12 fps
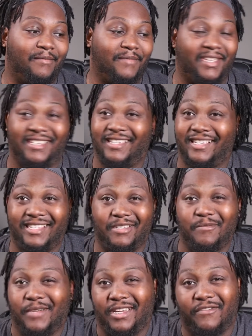It's just
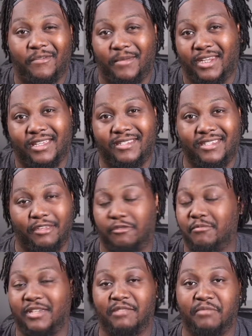too much for me to do,
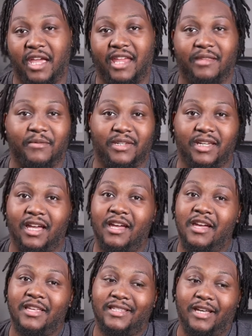just be honest with y'all.
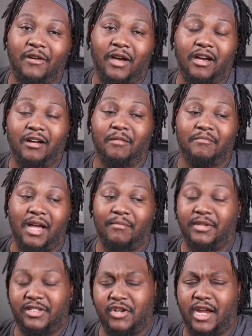So I'm
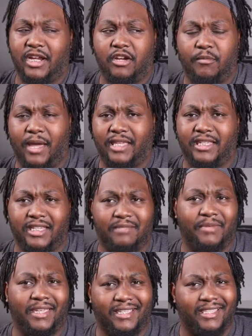gonna try to go back to just
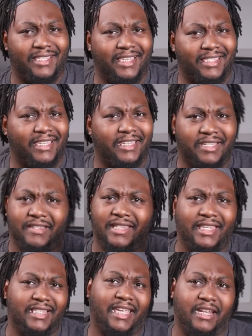being consistent, at
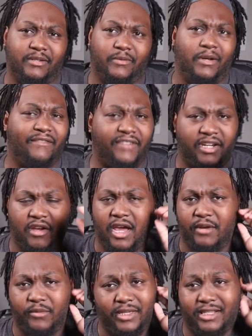least getting 1 video
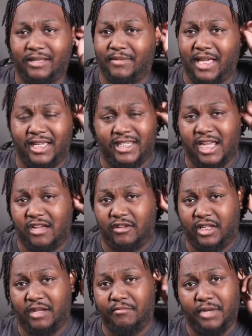out a week. Sometimes y'all
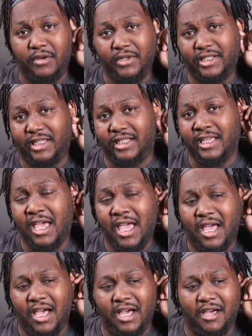get bonuses,
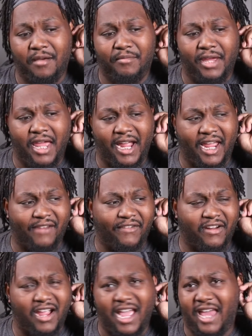but I gotta
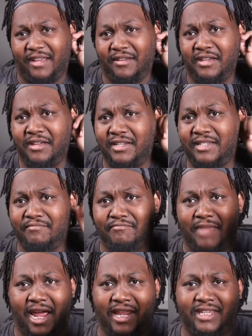figure out how to
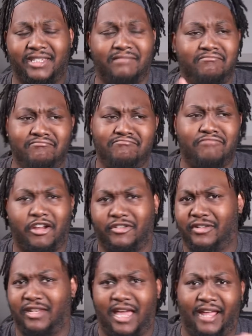manage
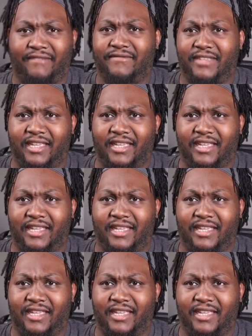personal life,